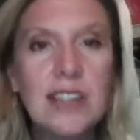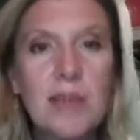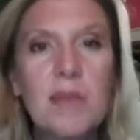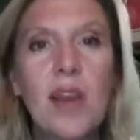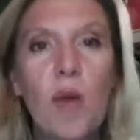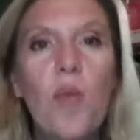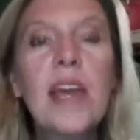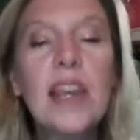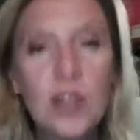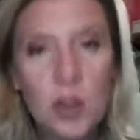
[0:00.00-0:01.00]
something that
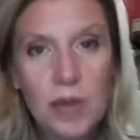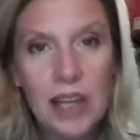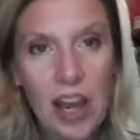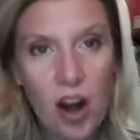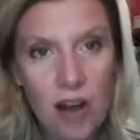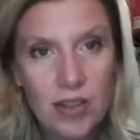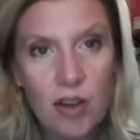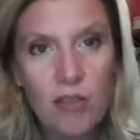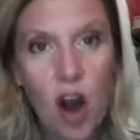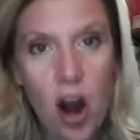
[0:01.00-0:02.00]
we can duplicate
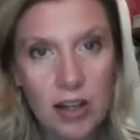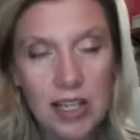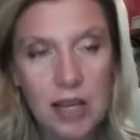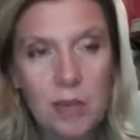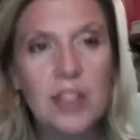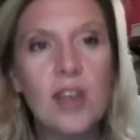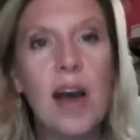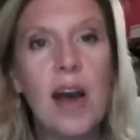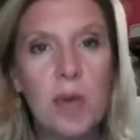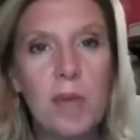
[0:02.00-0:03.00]
also for our team. And so
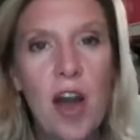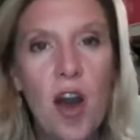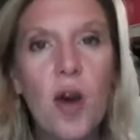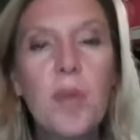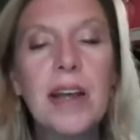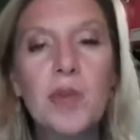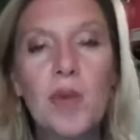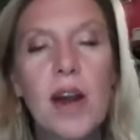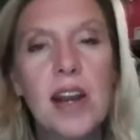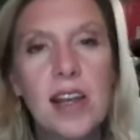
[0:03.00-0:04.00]
that would be my hope as
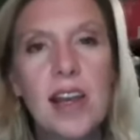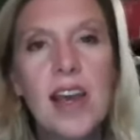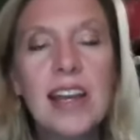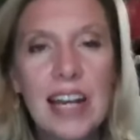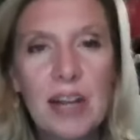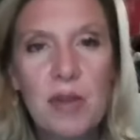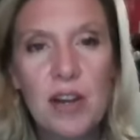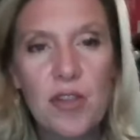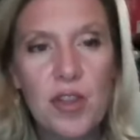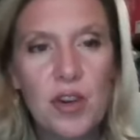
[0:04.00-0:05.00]
we're running getting ready
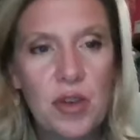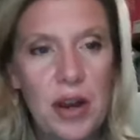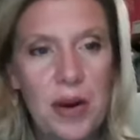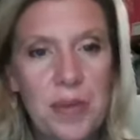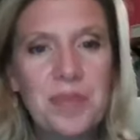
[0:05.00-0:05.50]
for the new year.